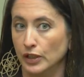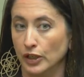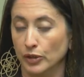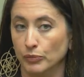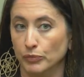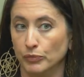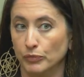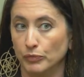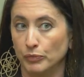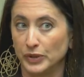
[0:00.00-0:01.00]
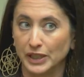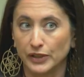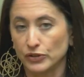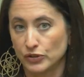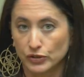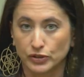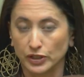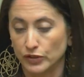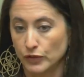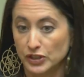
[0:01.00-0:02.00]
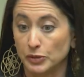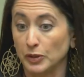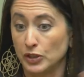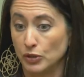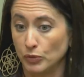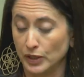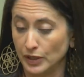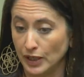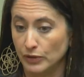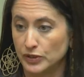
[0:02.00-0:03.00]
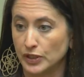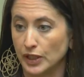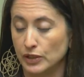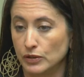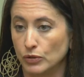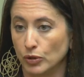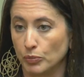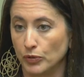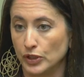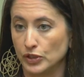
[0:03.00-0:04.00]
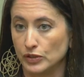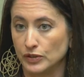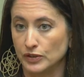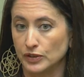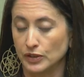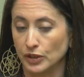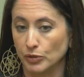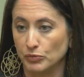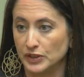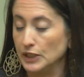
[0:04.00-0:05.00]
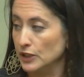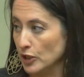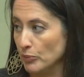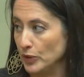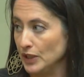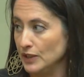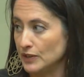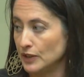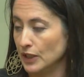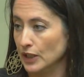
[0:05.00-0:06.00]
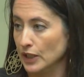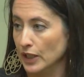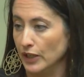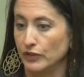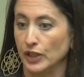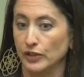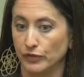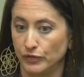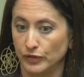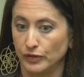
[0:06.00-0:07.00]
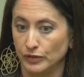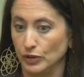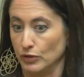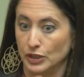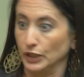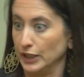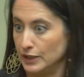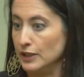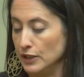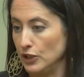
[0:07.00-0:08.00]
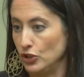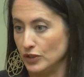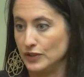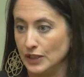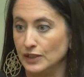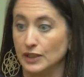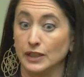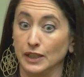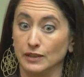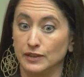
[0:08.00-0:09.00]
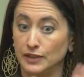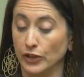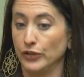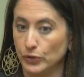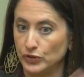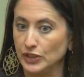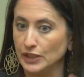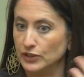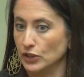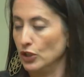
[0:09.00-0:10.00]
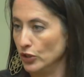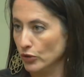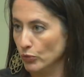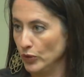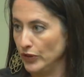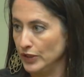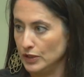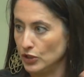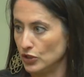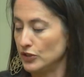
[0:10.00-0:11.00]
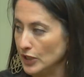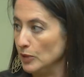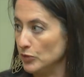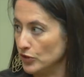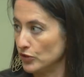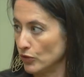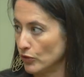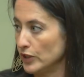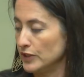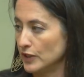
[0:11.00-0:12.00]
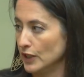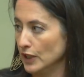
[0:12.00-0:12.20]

Um, but yeah, there's, there's controversy, especially when outside corporations, um, seed companies have kind of you know collected indigenous seeds and then sell those seeds along with the indigenous names and stories